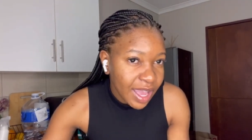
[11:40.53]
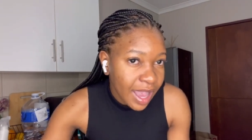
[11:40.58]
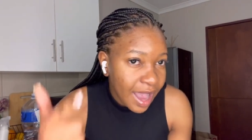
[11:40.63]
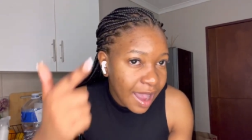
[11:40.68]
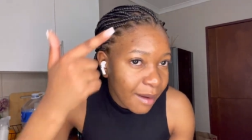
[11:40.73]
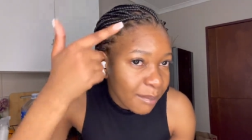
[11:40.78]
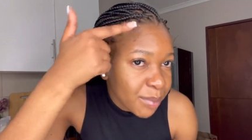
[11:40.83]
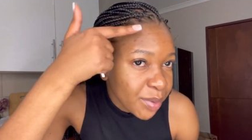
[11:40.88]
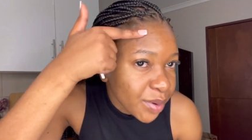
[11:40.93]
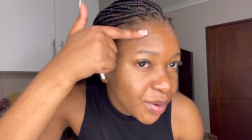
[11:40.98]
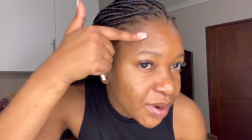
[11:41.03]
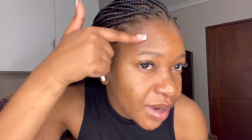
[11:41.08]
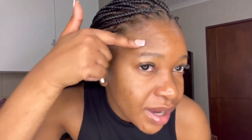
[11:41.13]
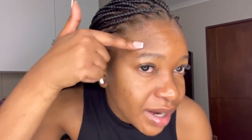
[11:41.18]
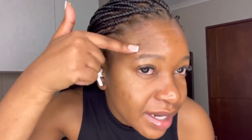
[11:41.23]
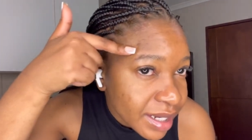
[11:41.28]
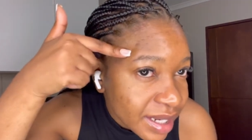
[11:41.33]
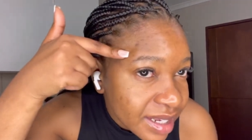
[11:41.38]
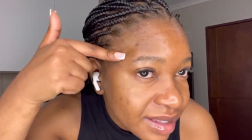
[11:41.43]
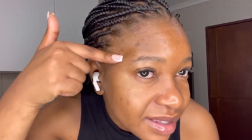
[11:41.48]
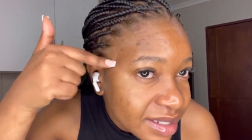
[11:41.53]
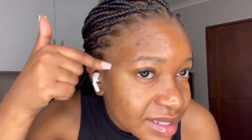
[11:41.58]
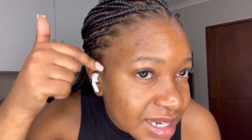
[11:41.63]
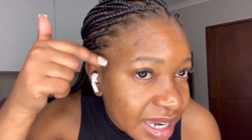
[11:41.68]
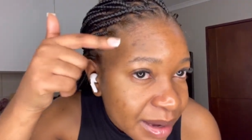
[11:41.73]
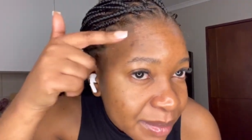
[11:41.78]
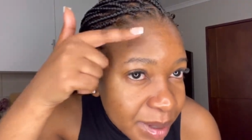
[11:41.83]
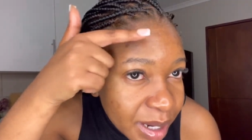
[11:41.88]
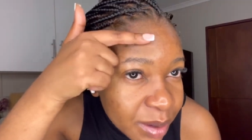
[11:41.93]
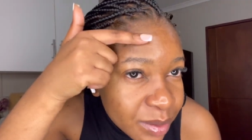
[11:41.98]
I broke out here the
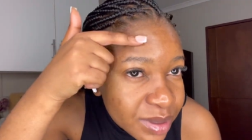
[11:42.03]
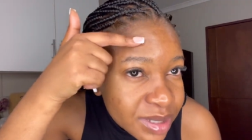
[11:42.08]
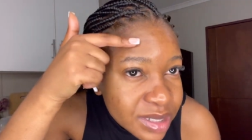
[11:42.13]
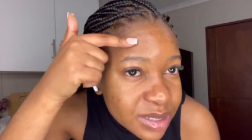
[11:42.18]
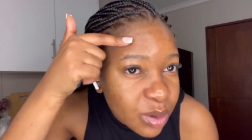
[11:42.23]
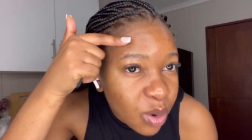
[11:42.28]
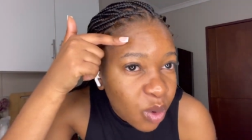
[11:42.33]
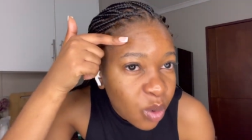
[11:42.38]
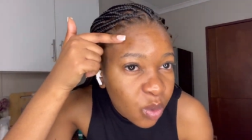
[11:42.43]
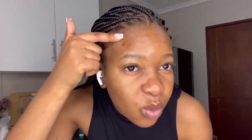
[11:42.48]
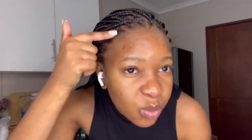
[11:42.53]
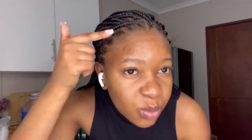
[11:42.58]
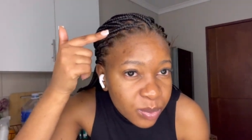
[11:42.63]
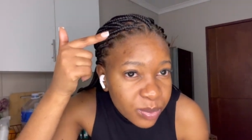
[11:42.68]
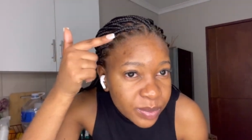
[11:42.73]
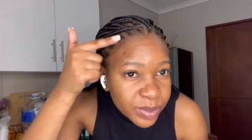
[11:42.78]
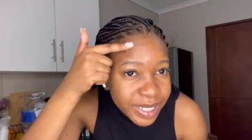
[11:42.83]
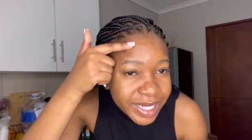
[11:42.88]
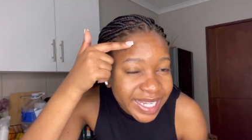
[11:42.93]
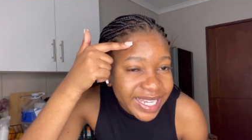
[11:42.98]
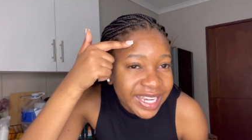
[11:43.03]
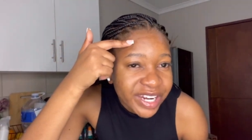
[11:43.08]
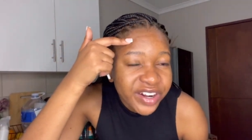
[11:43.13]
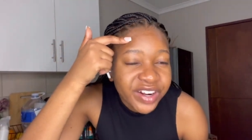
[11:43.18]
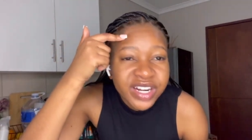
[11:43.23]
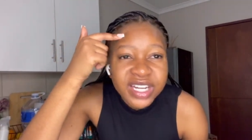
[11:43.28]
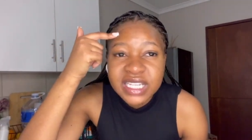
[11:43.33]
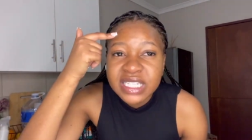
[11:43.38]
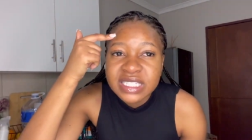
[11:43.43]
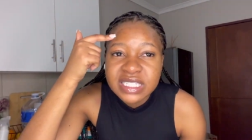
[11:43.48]
time I was home like
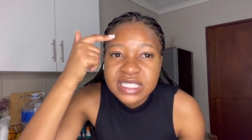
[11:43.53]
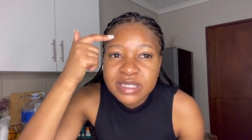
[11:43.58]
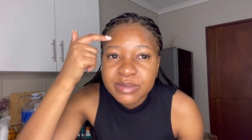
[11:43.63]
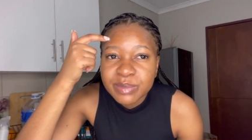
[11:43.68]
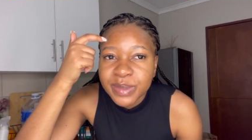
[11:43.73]
crazy,